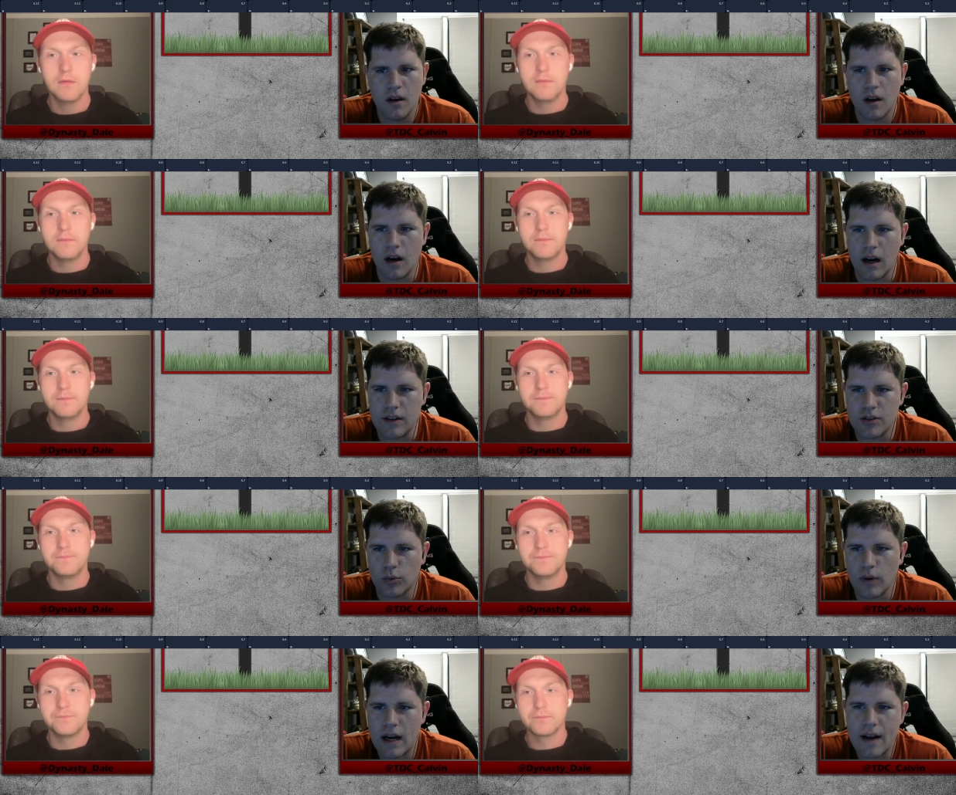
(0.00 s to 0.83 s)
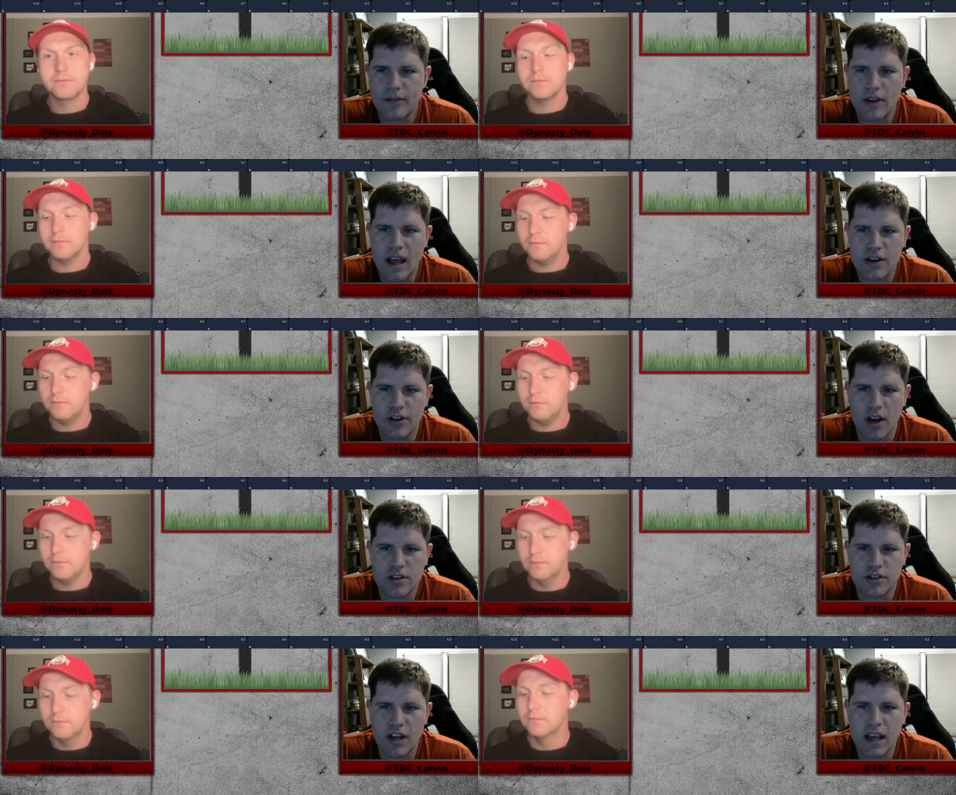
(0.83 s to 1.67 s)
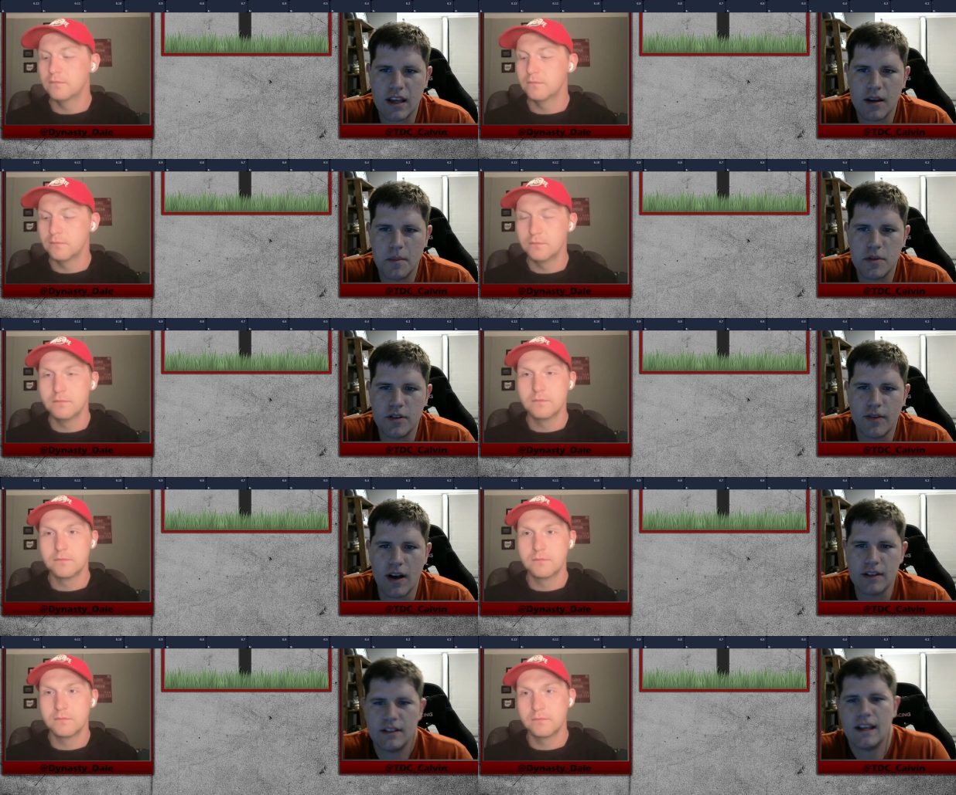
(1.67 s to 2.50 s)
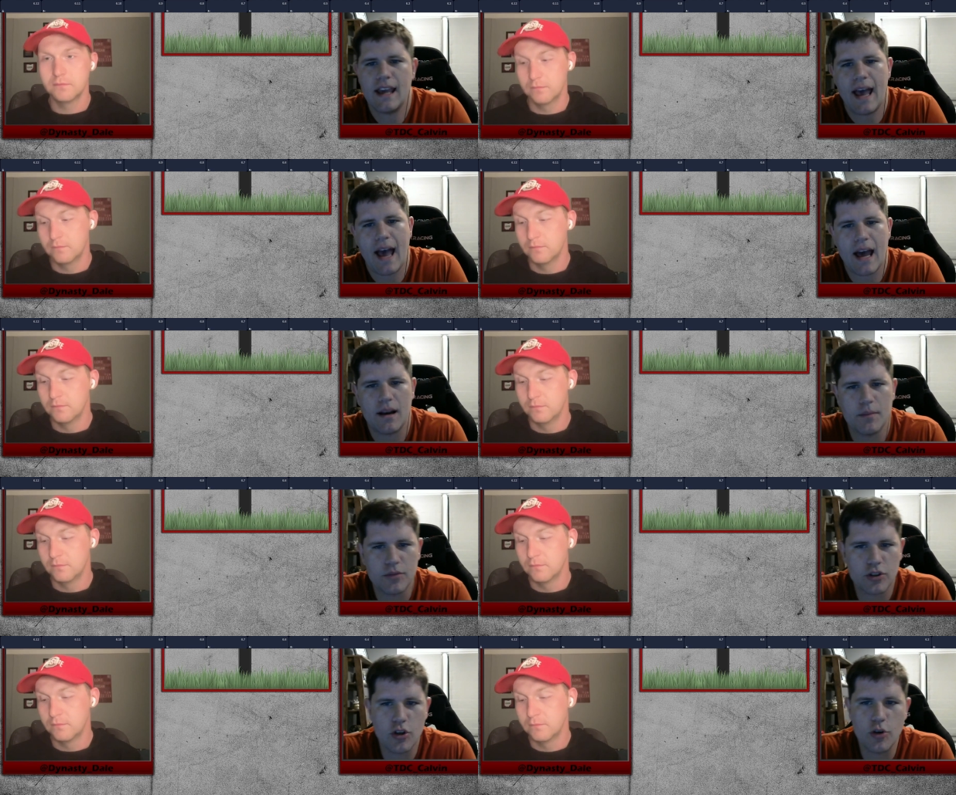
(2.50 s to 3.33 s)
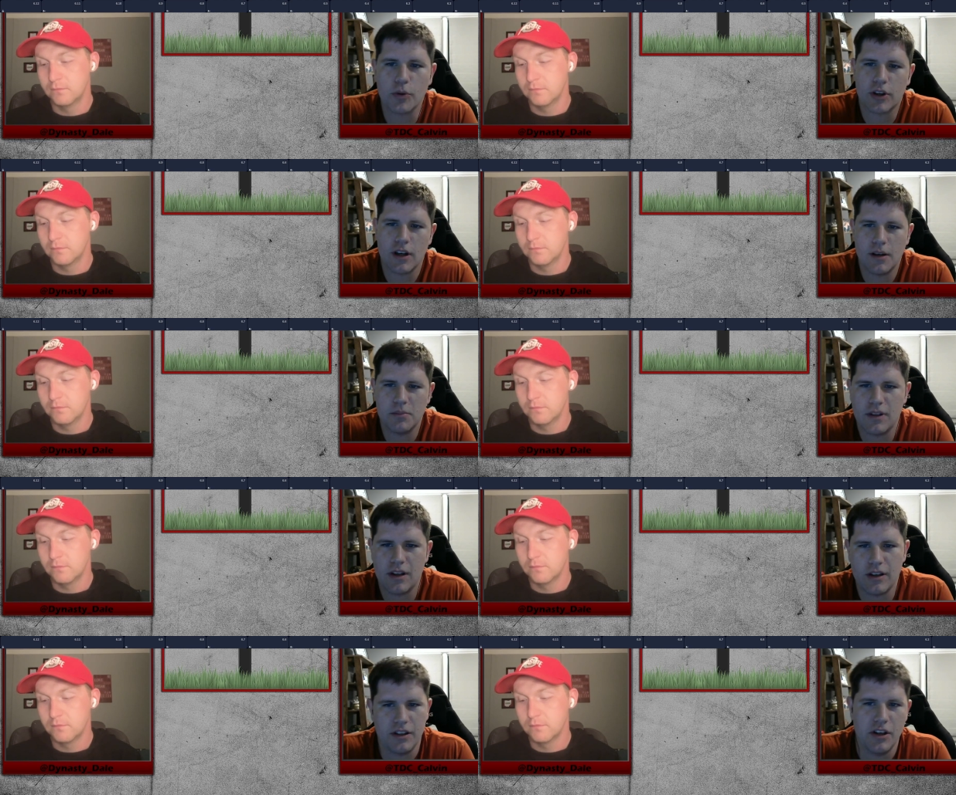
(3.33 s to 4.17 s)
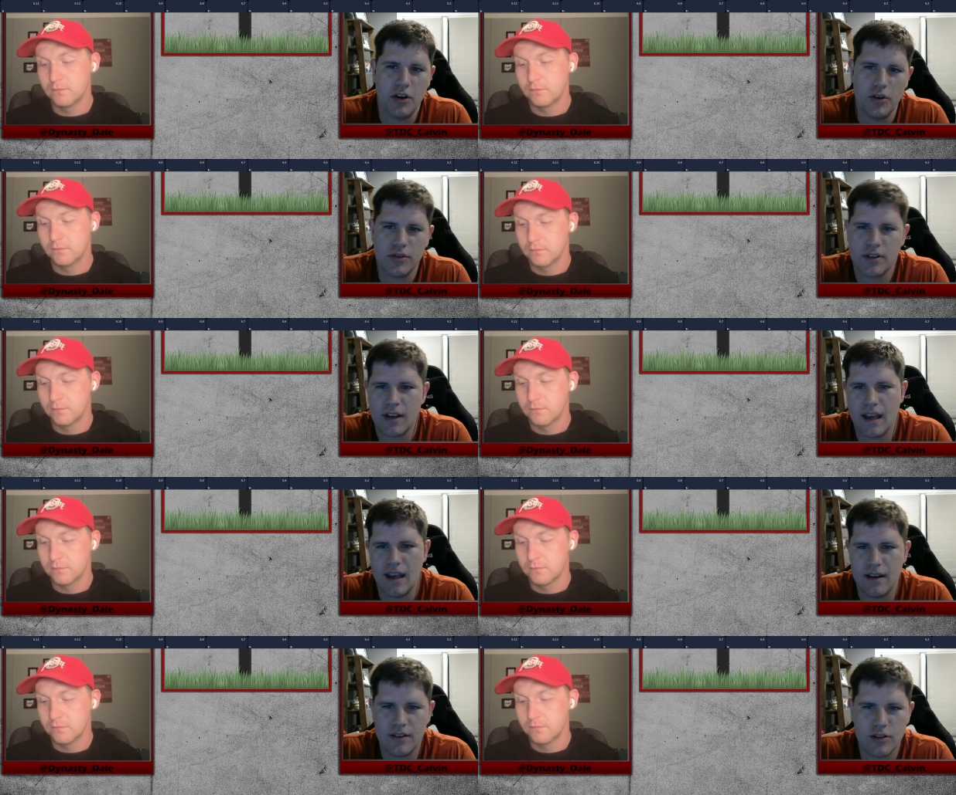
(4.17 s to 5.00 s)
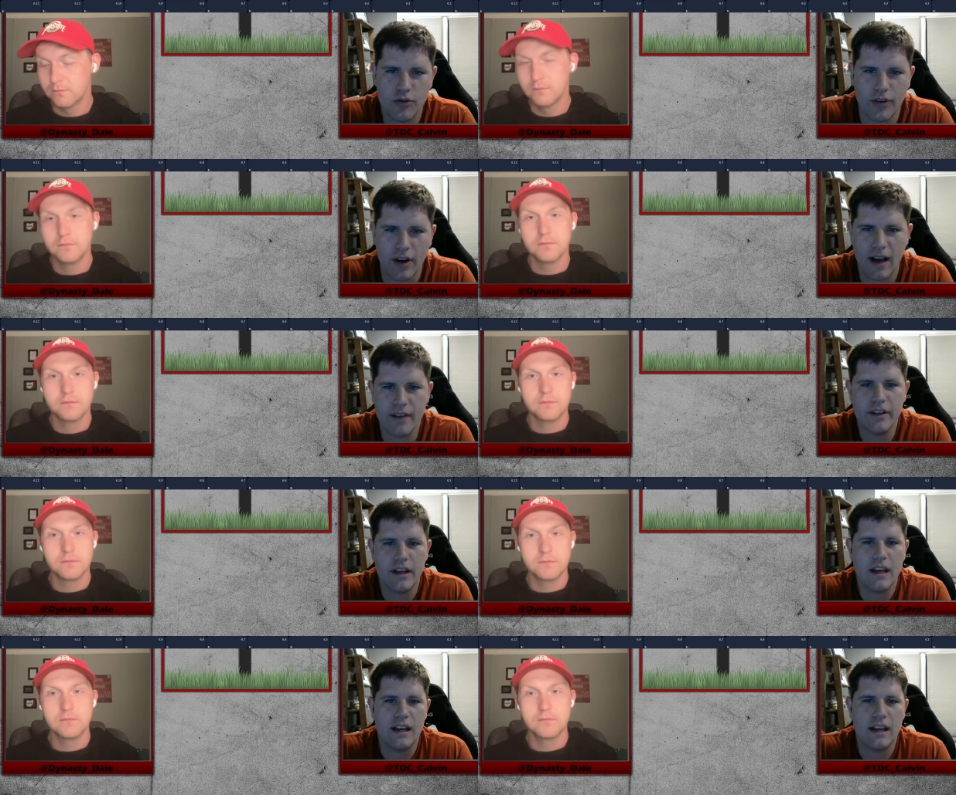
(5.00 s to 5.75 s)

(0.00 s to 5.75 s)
Speaker 1: All right, so right after that, Josh Jacobs, Davante Adams, Cooper Kupp, there he goes at 2 5.